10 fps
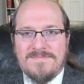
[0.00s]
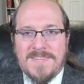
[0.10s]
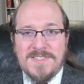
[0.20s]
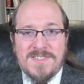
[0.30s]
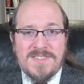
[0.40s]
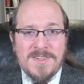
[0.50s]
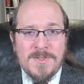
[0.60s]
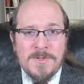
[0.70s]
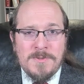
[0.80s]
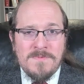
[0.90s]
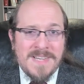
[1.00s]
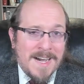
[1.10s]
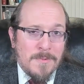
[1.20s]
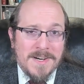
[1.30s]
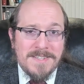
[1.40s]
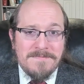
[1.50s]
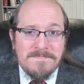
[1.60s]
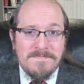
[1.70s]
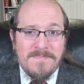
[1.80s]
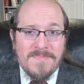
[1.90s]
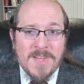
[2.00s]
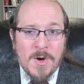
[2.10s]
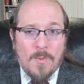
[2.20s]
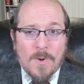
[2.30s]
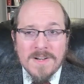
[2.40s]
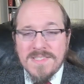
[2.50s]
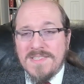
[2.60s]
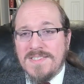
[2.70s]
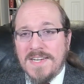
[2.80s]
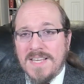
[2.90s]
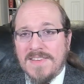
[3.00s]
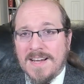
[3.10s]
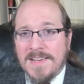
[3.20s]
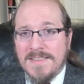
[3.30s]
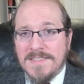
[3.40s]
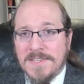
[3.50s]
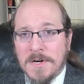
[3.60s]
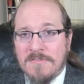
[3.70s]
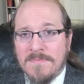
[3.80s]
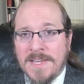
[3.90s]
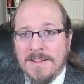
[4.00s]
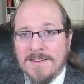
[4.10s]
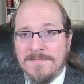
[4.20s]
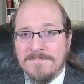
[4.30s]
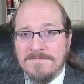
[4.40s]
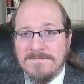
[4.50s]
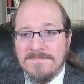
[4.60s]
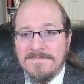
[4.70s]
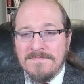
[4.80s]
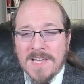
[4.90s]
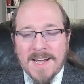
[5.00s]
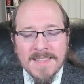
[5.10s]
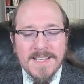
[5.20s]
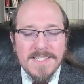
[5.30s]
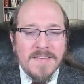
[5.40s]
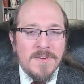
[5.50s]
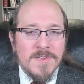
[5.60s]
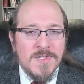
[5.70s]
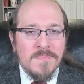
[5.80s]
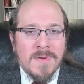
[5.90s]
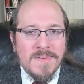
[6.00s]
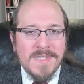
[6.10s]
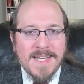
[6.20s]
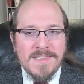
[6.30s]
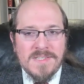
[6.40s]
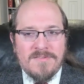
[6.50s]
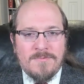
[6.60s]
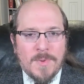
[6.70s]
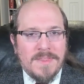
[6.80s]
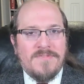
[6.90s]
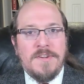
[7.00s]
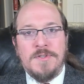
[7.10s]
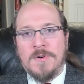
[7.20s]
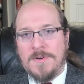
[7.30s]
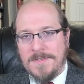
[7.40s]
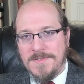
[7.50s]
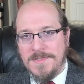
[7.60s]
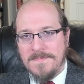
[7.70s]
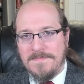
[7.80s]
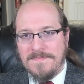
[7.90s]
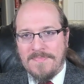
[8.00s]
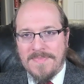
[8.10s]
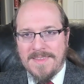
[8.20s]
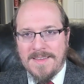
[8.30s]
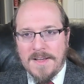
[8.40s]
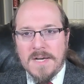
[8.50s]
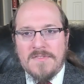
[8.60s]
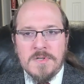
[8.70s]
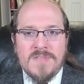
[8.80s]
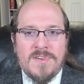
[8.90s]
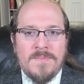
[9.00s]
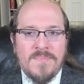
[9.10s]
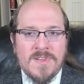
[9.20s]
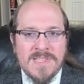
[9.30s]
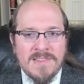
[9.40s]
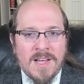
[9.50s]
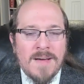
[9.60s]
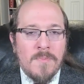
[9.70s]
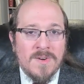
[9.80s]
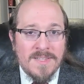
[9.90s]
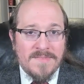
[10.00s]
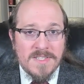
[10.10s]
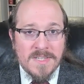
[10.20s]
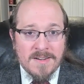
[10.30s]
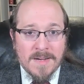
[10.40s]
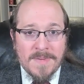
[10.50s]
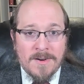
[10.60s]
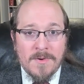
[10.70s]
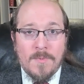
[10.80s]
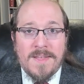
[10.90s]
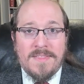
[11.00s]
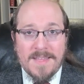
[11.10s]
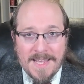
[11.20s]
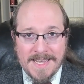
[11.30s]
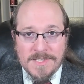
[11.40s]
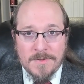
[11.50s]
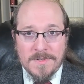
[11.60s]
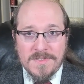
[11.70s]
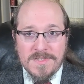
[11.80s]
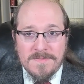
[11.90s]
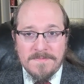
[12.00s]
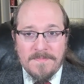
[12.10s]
So now what? Where does the study of calculus go from here? I'd like to give you a small taste of what the future holds. First of all, there's a lot more left to talk about with integrals.